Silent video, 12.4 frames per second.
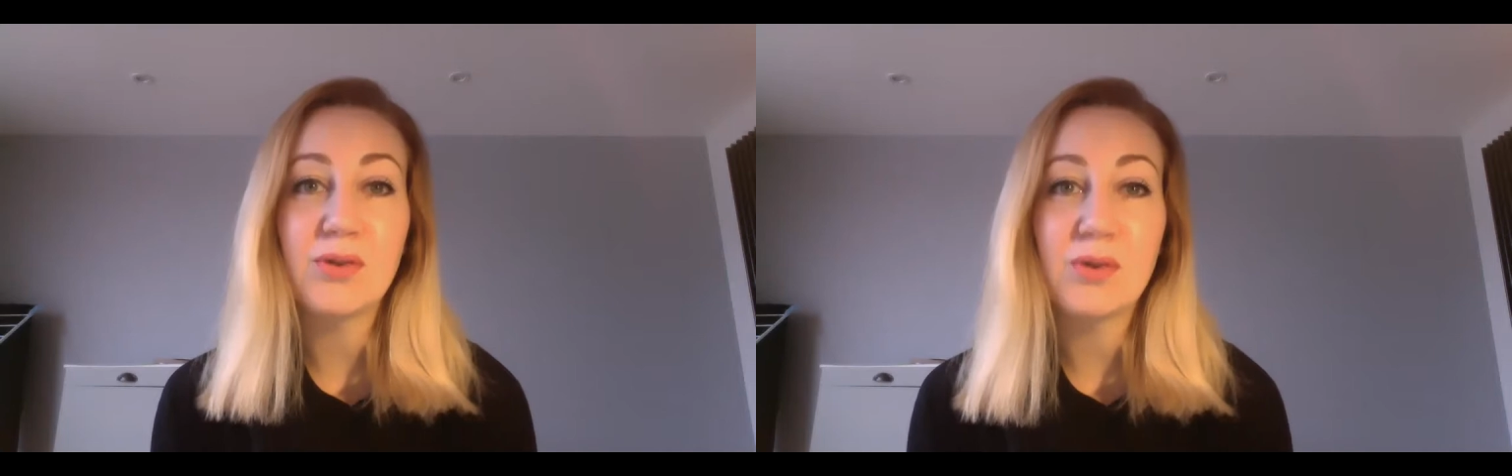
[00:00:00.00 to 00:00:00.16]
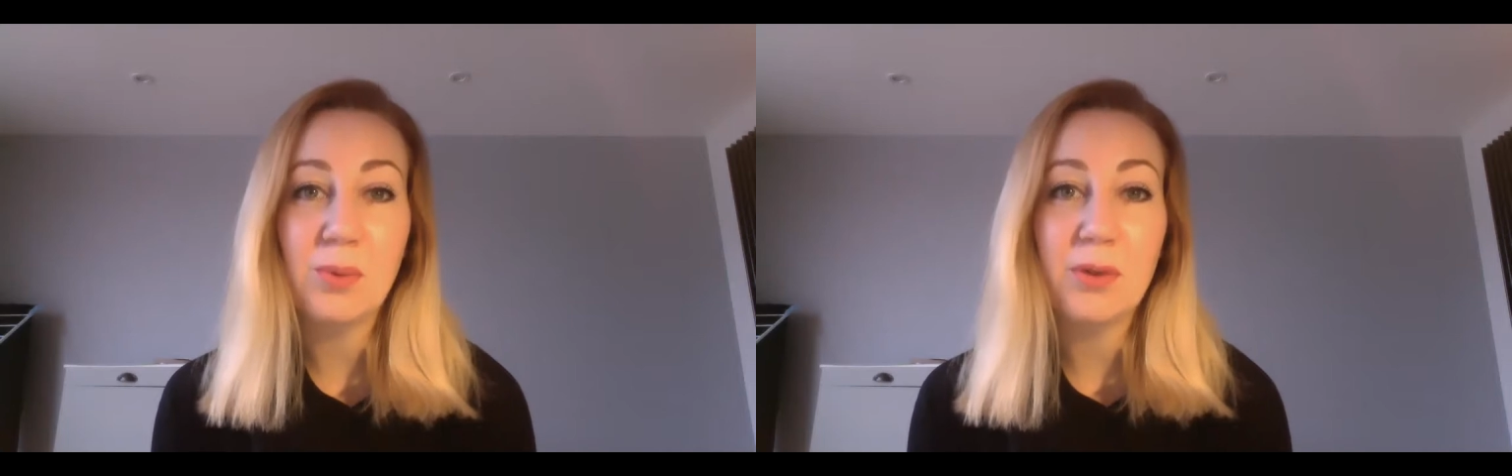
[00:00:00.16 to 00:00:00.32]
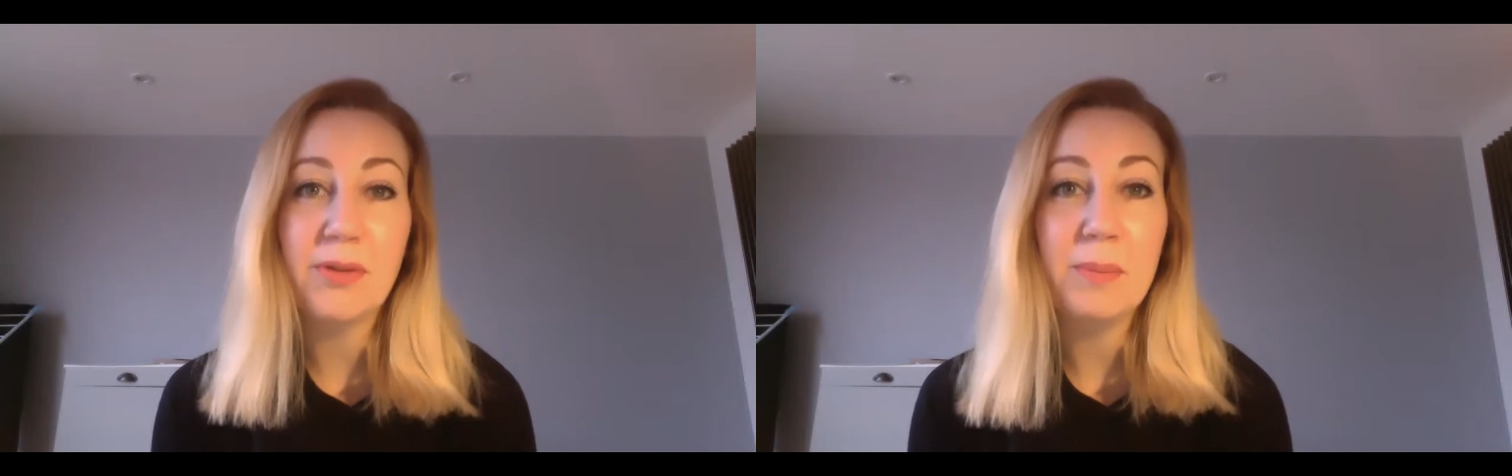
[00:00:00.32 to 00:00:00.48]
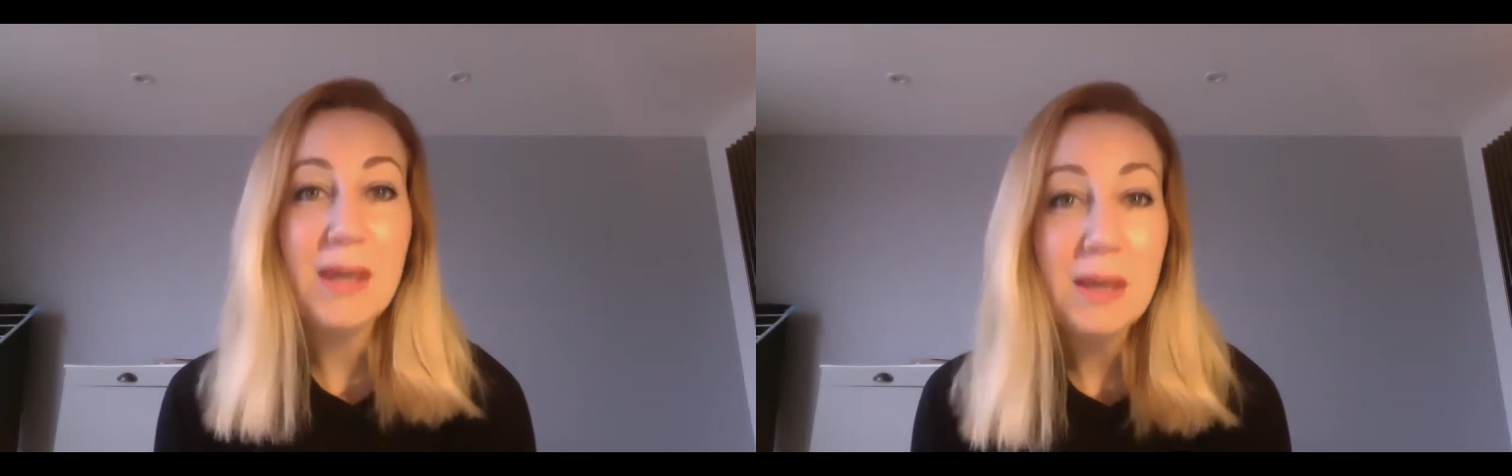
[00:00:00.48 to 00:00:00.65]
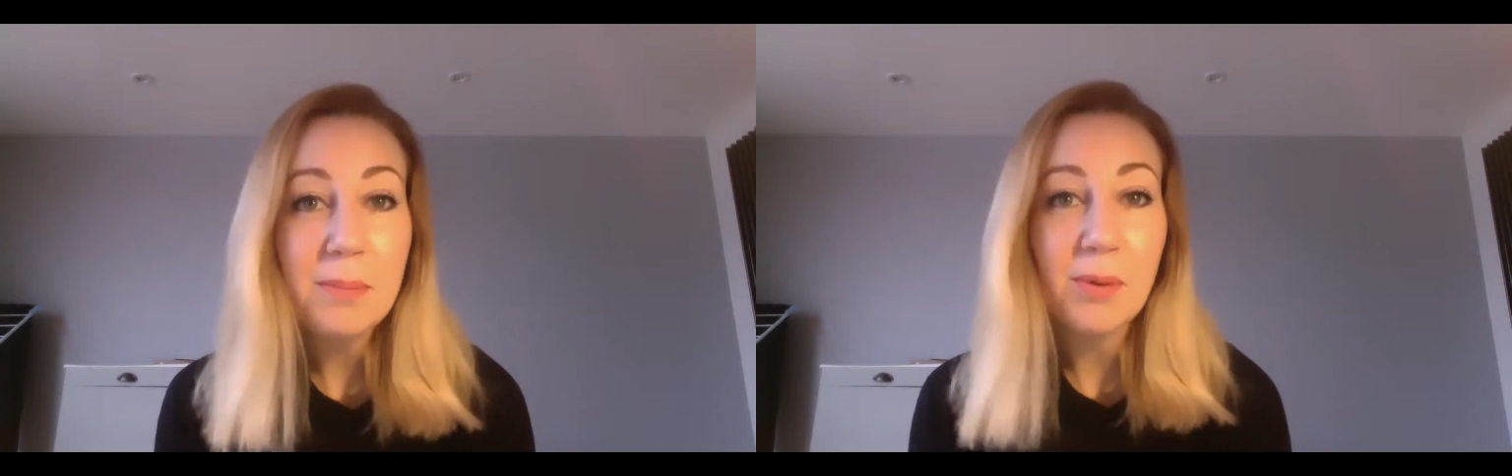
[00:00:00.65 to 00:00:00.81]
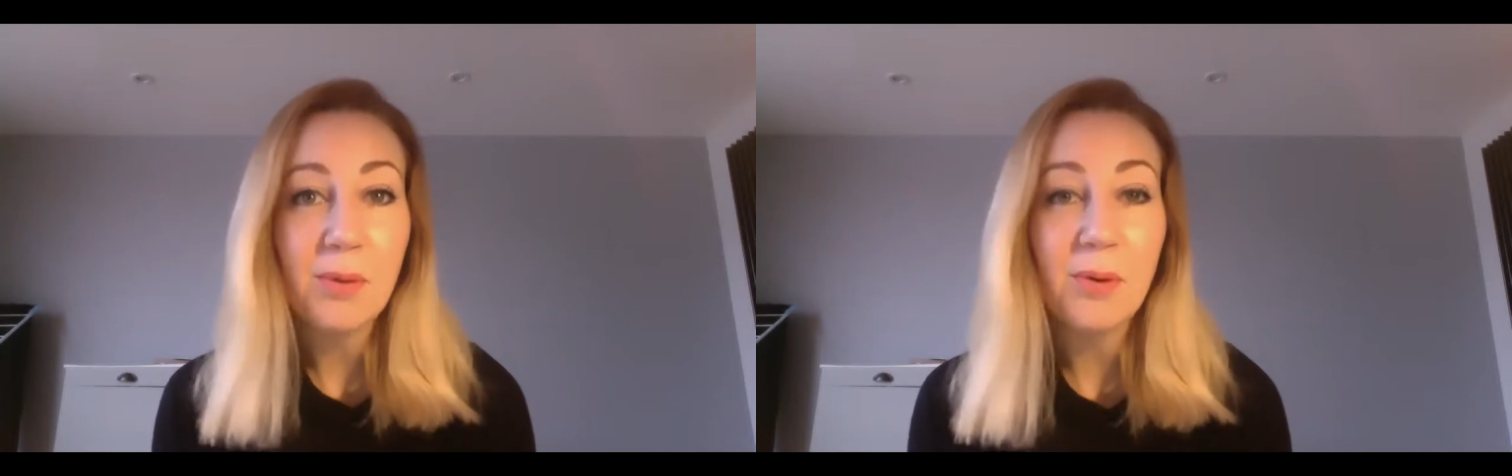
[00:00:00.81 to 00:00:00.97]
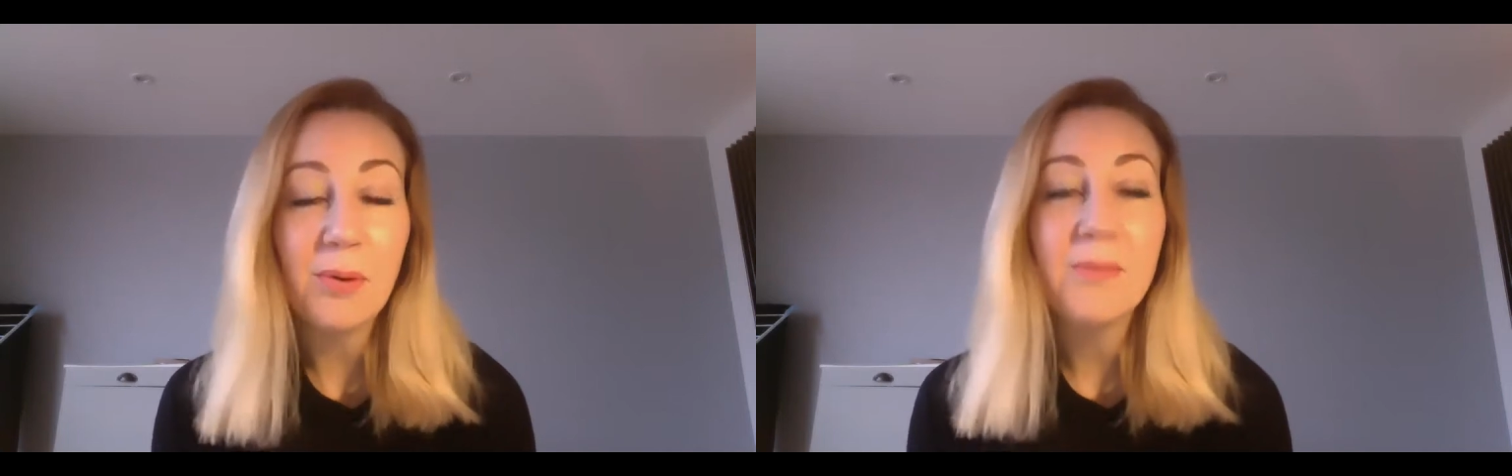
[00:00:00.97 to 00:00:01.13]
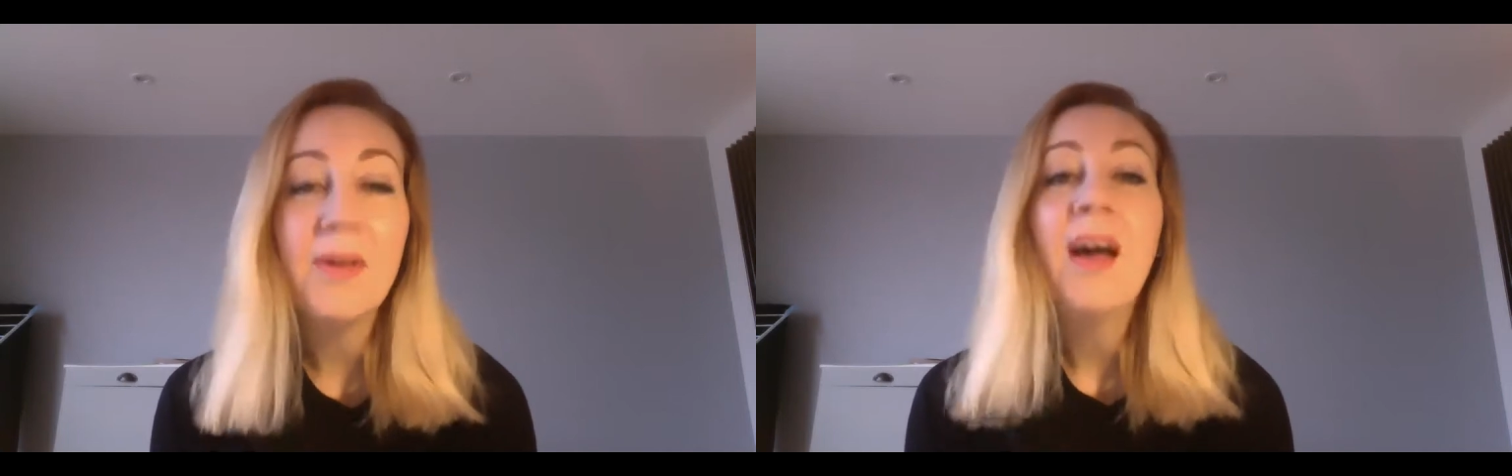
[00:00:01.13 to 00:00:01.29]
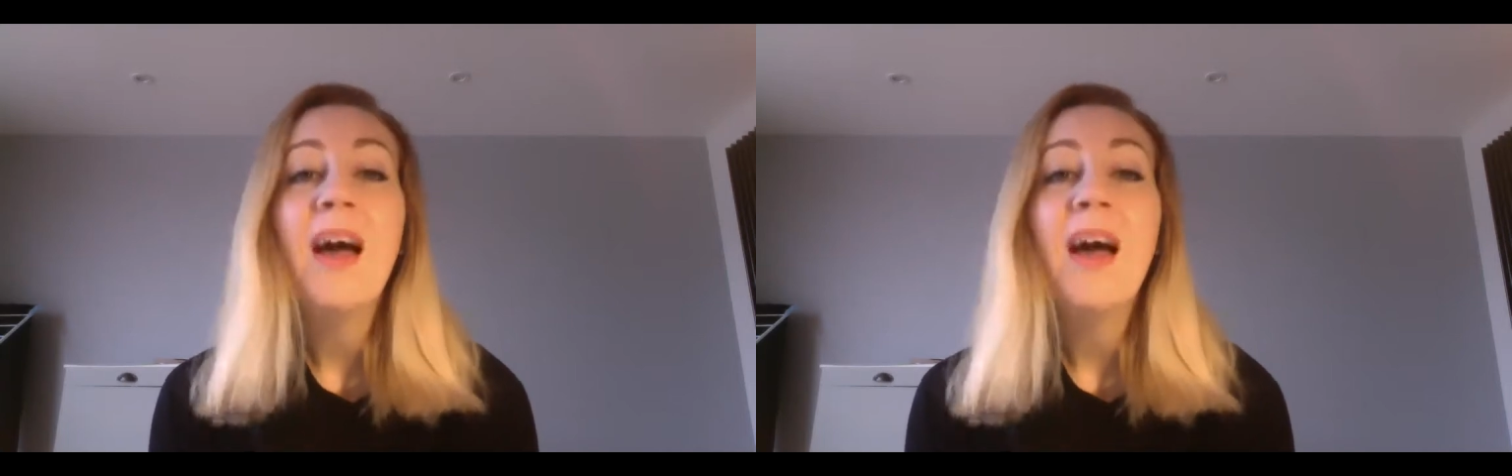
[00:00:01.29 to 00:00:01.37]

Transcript: to other people